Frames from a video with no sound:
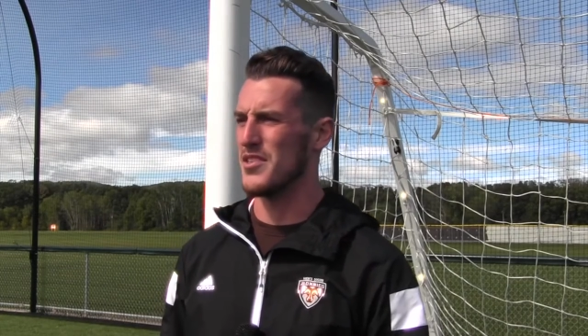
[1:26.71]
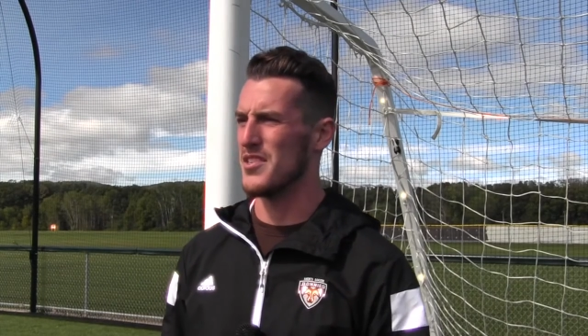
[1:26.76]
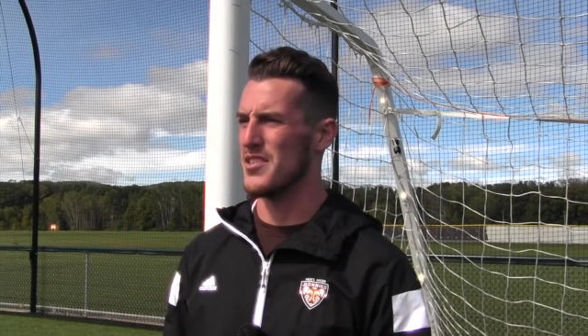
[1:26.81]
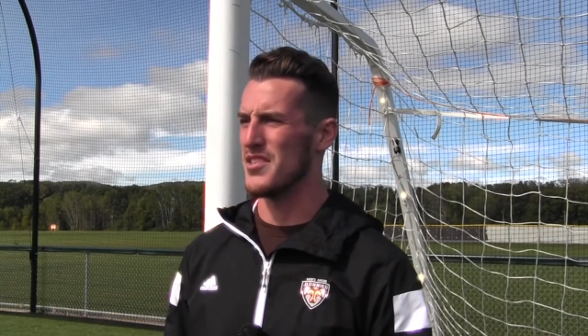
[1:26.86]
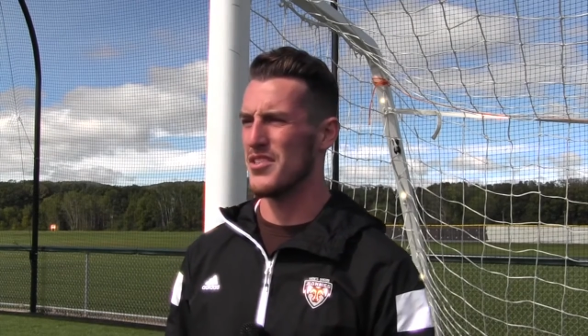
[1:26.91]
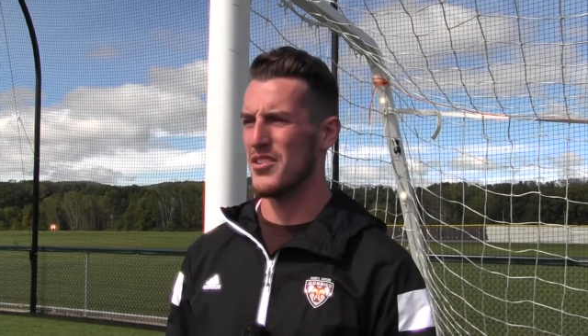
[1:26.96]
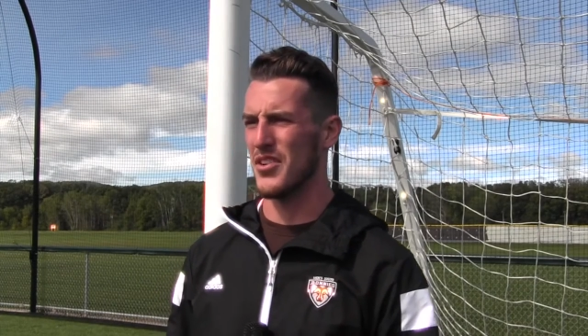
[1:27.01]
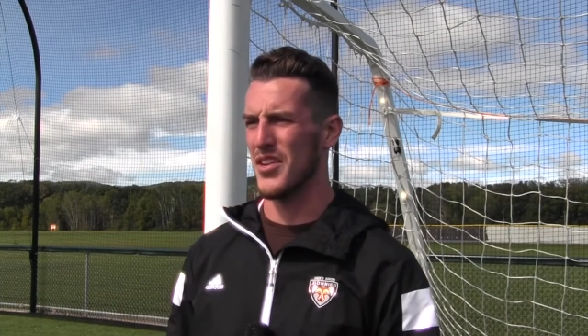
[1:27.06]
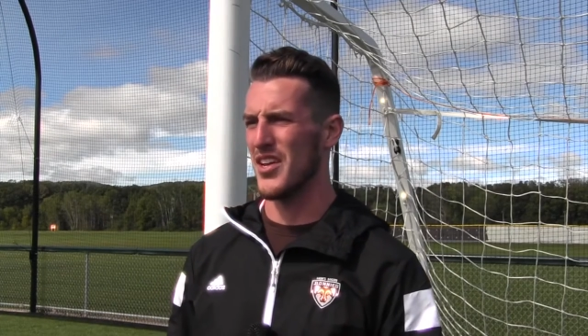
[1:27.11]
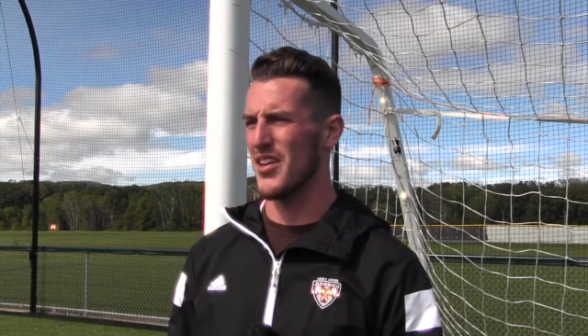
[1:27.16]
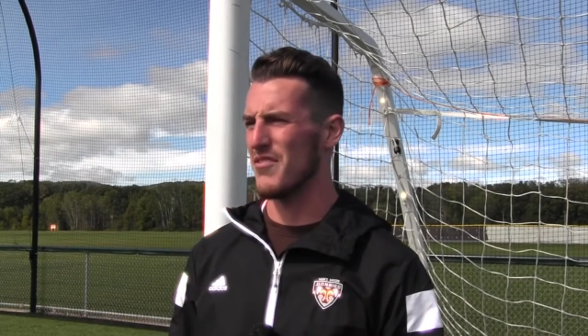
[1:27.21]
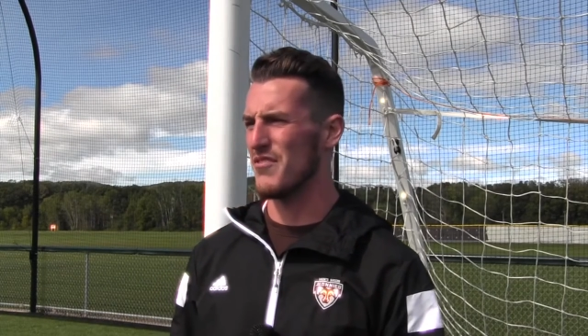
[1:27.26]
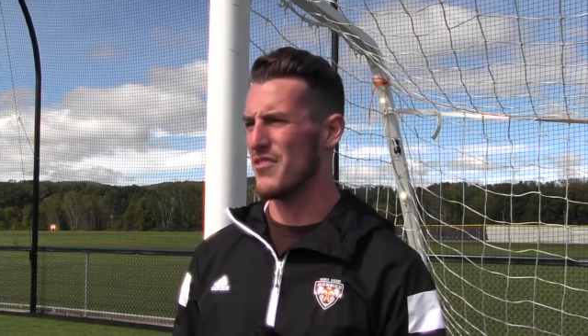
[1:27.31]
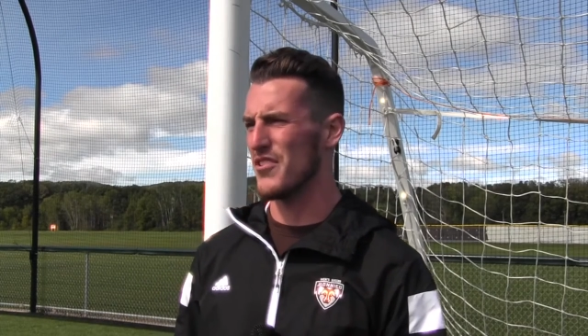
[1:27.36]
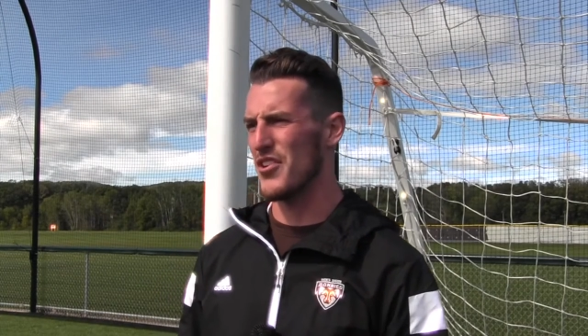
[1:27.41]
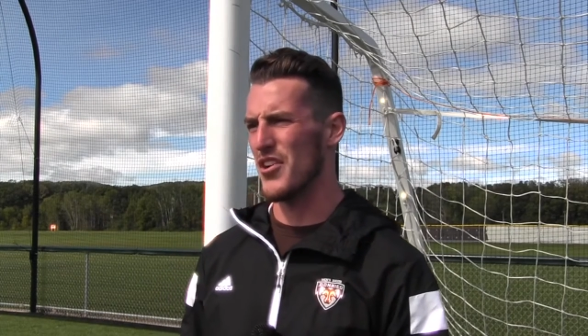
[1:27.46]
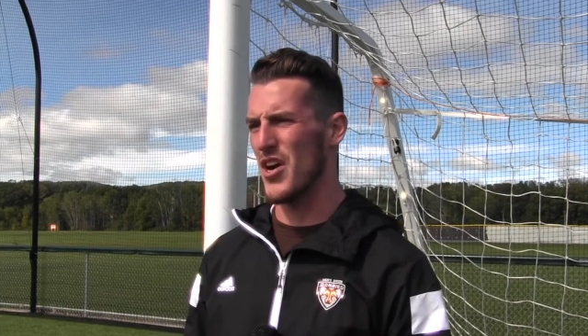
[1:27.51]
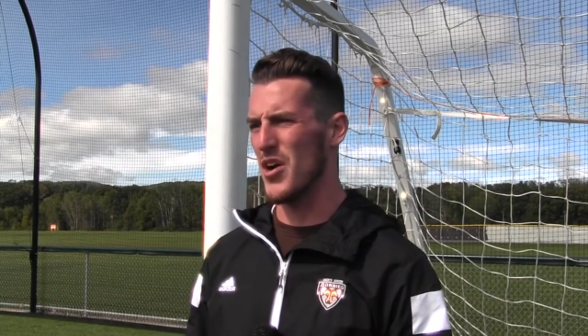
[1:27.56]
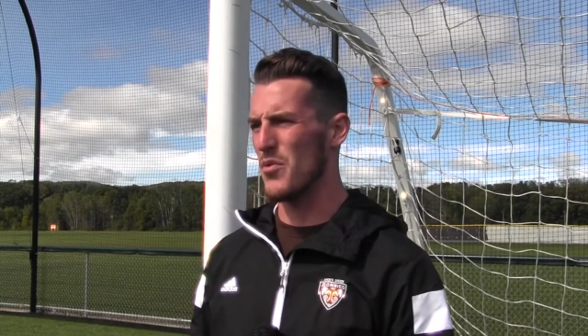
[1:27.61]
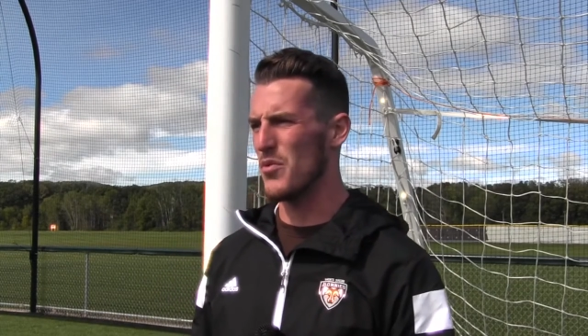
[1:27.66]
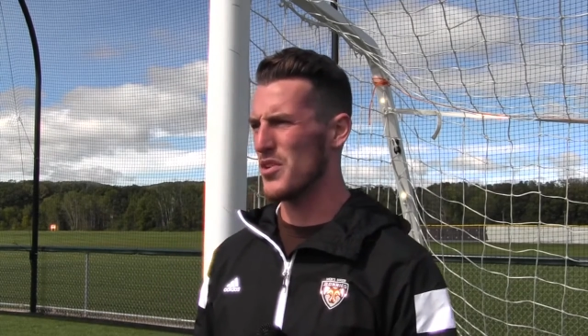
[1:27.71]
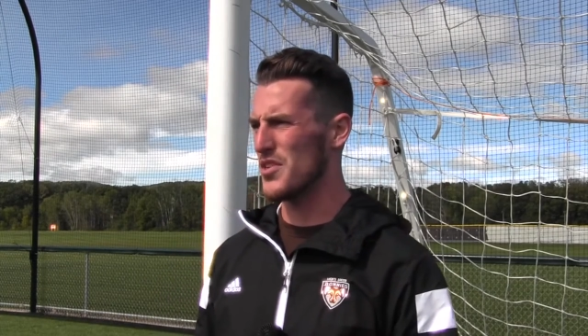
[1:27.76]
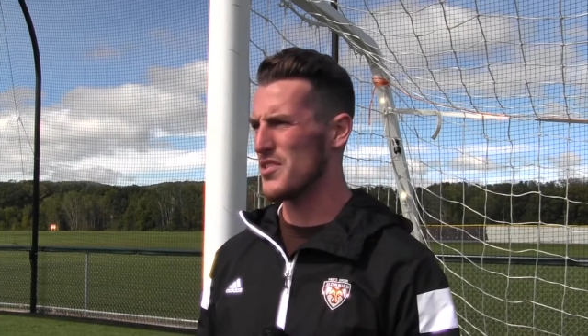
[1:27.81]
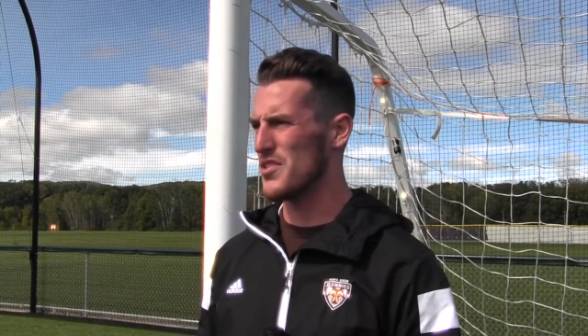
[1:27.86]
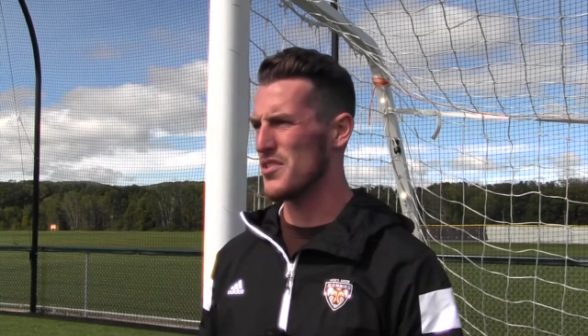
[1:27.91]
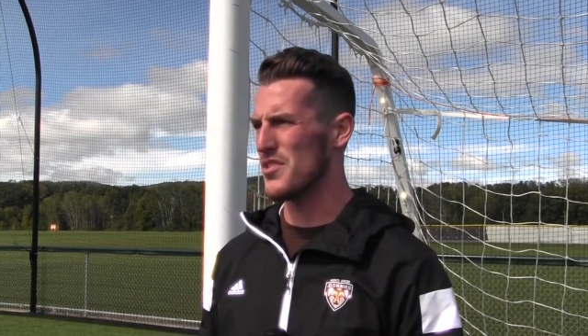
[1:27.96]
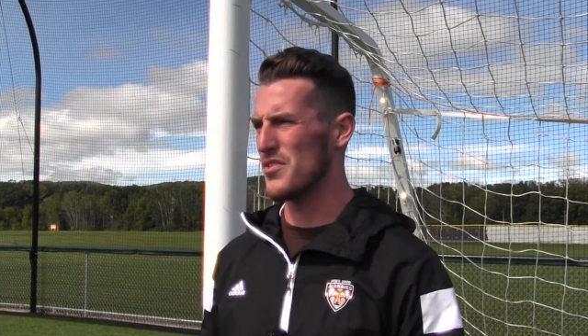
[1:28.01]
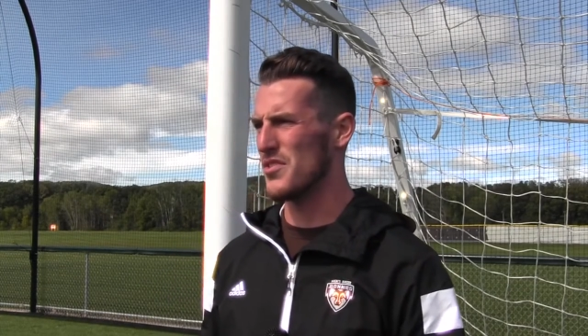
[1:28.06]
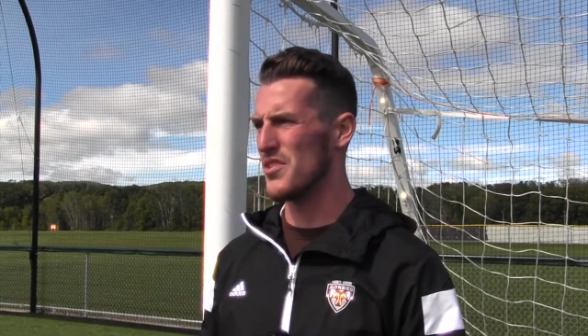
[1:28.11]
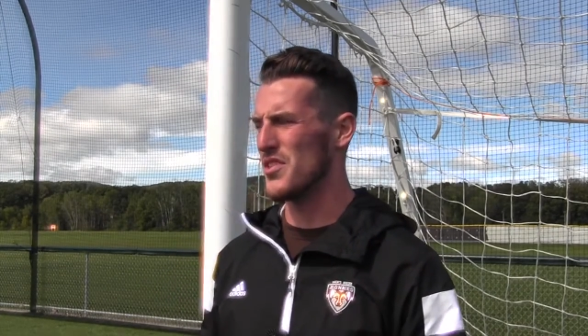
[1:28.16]
and you still can't figure out what
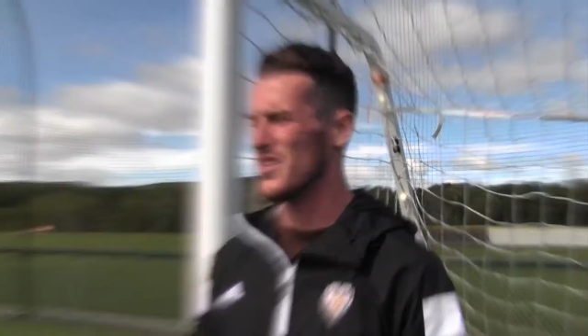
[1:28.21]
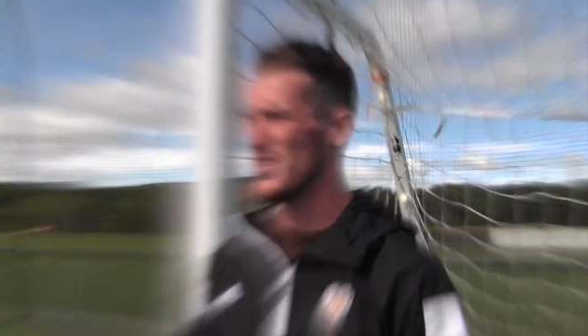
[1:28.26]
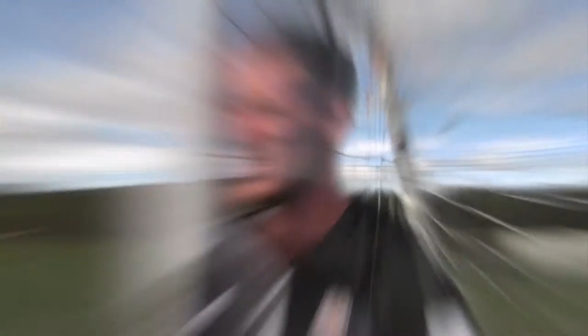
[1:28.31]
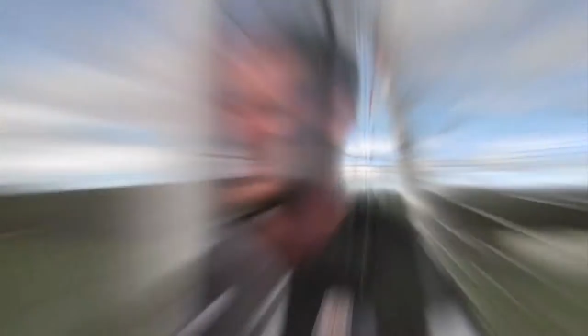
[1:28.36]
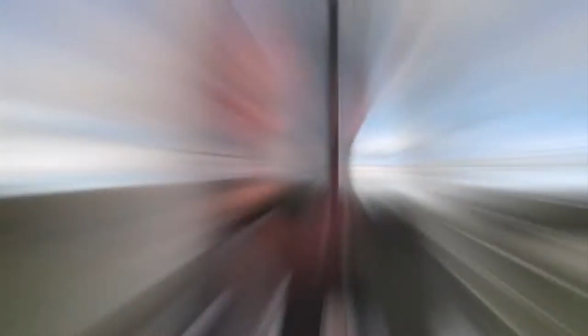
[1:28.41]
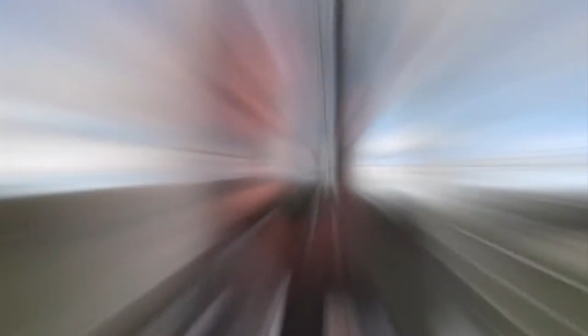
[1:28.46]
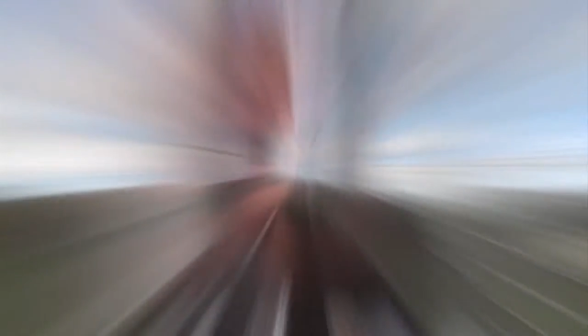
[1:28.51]
he's doing.